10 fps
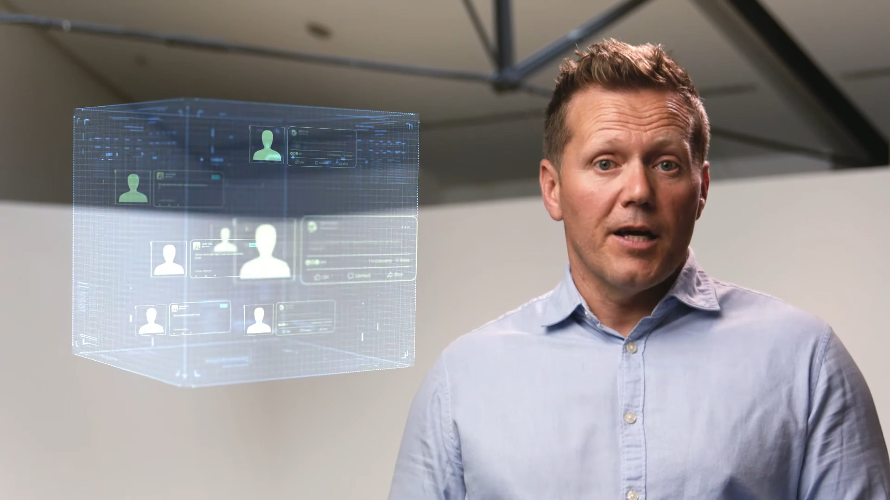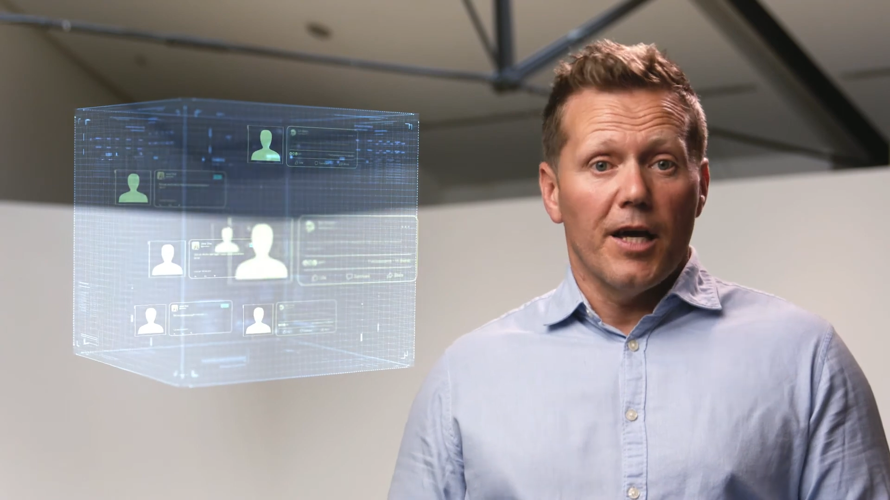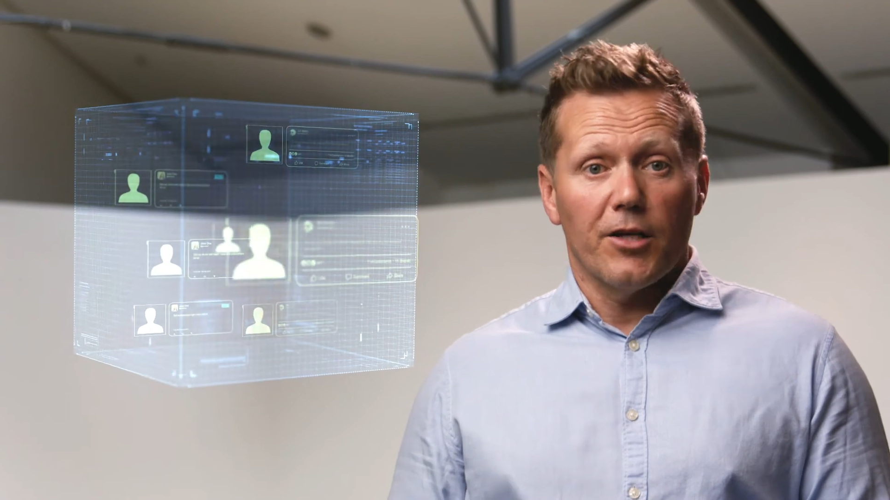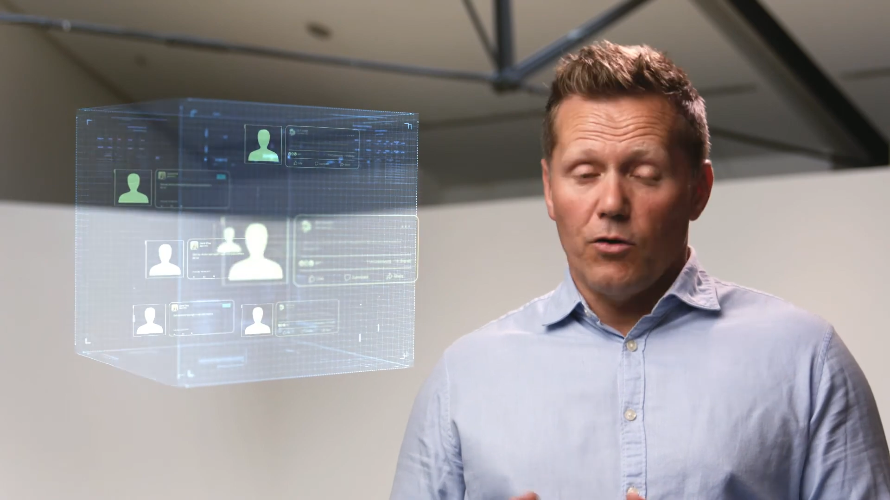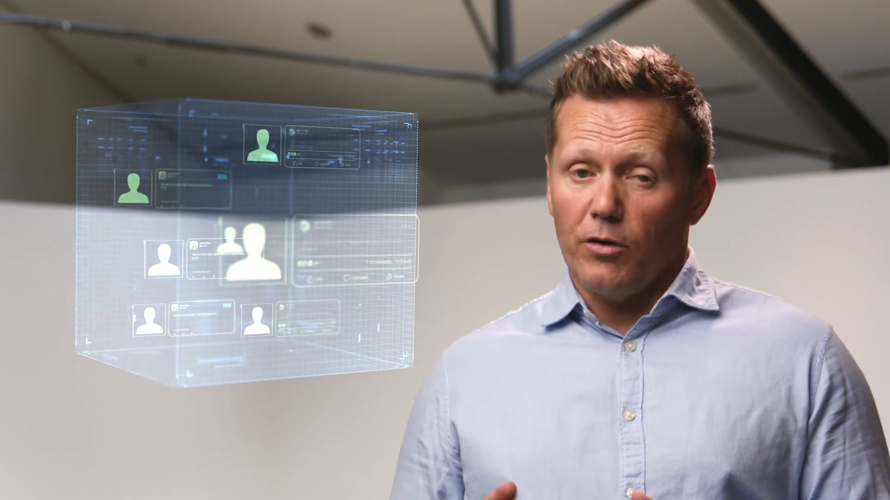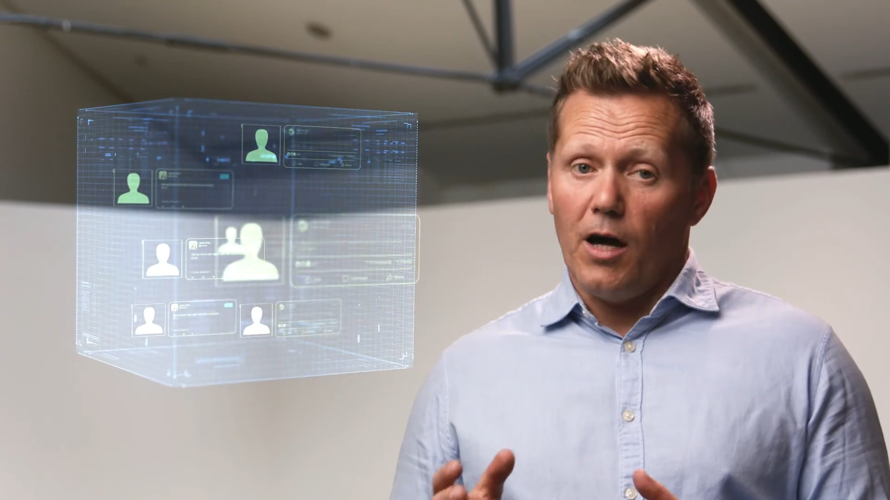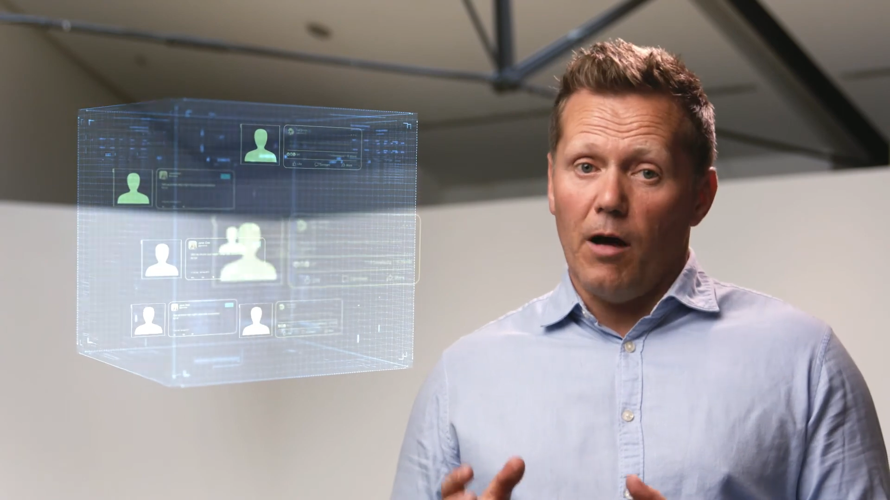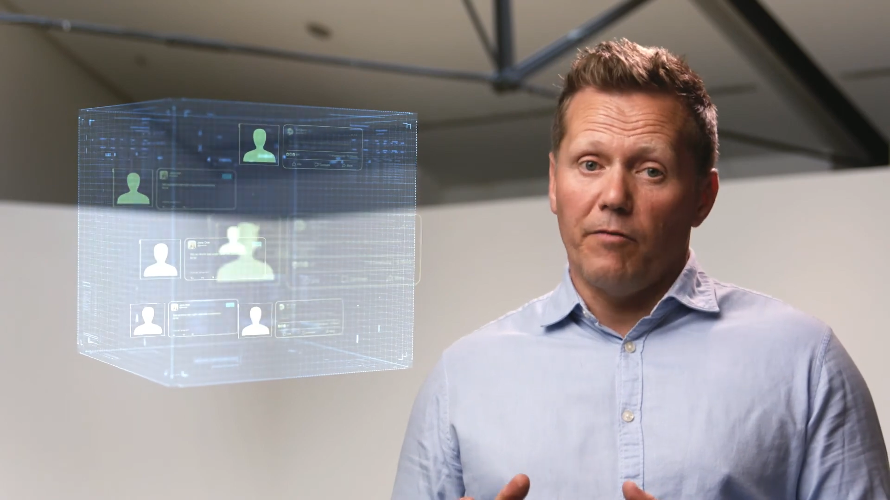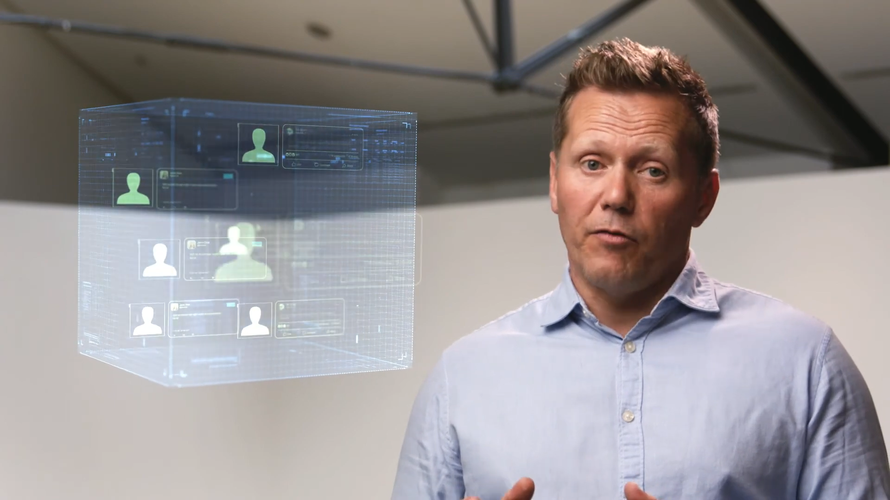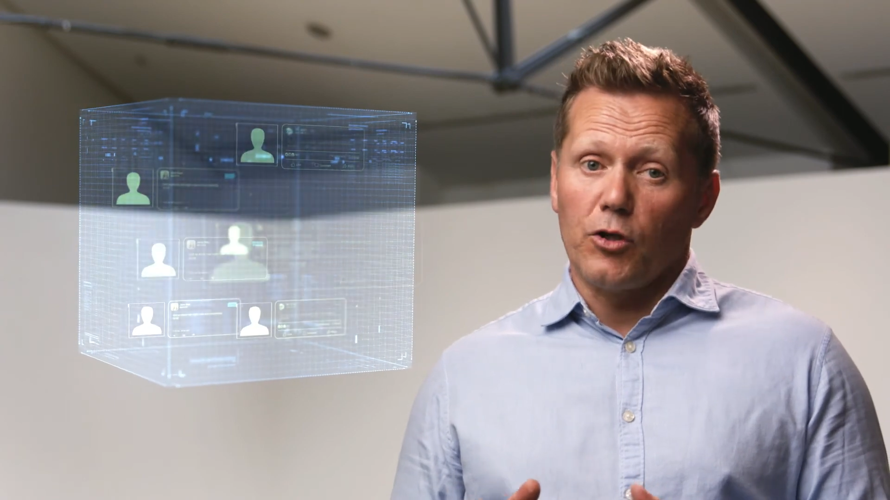is not
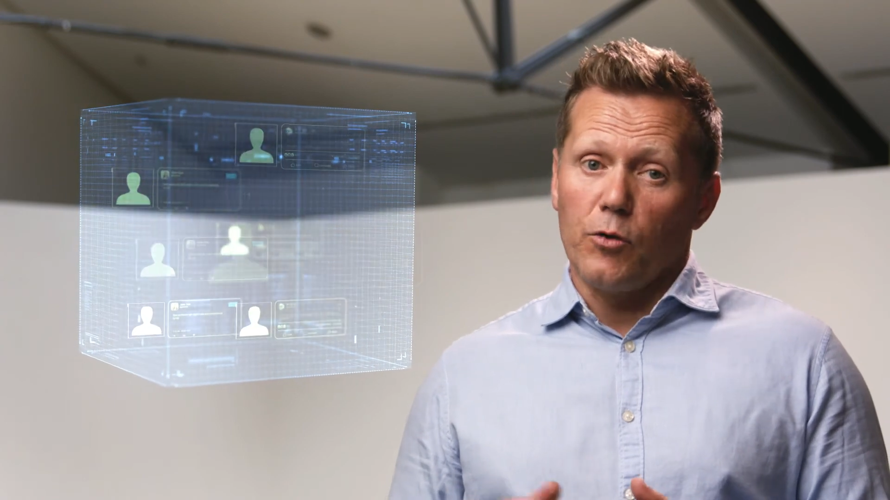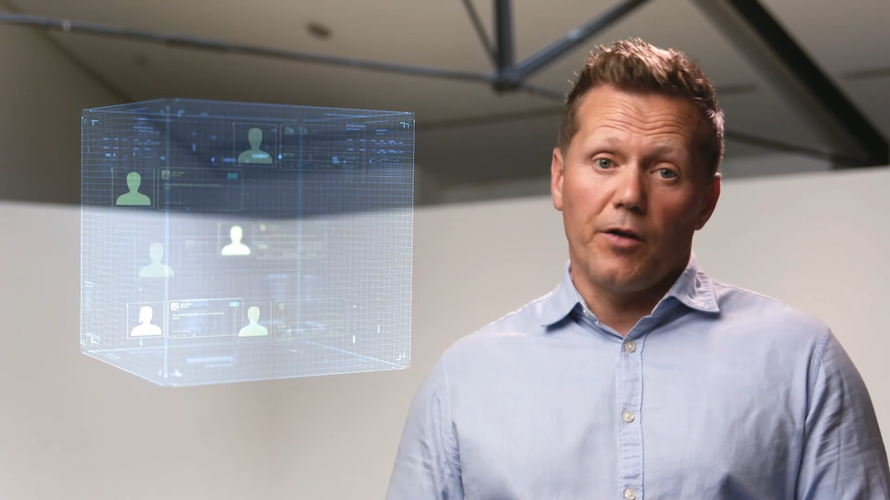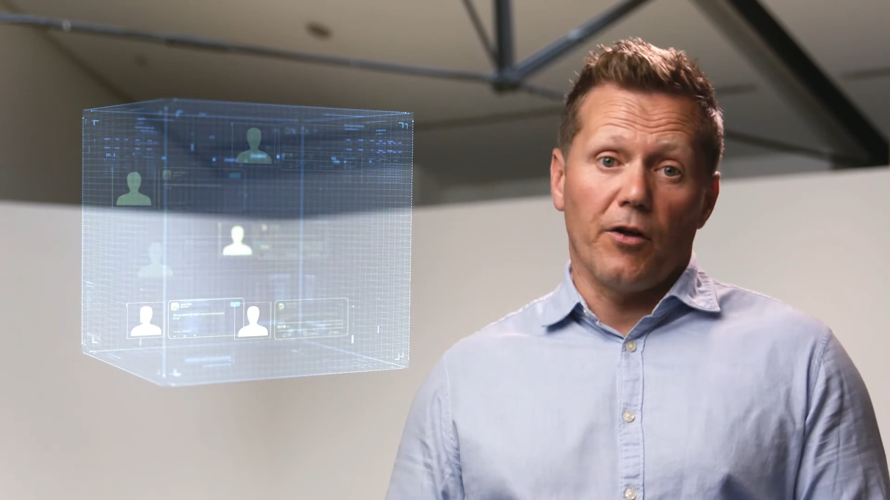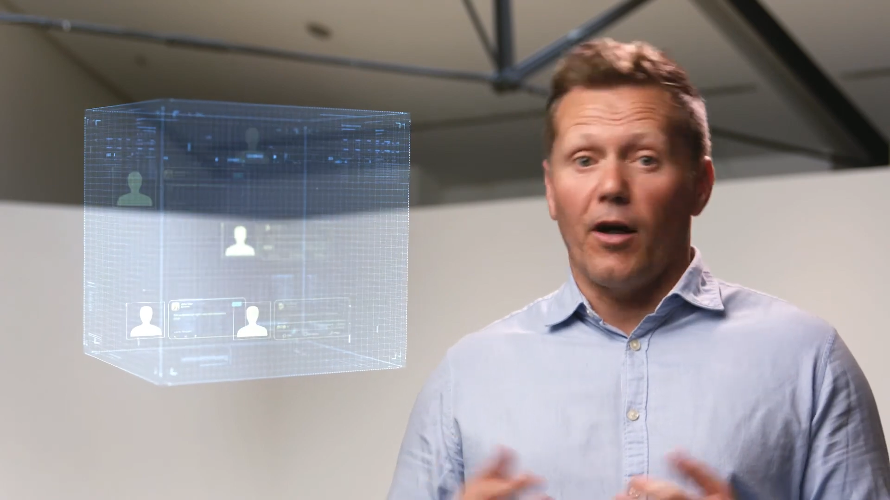harmful to either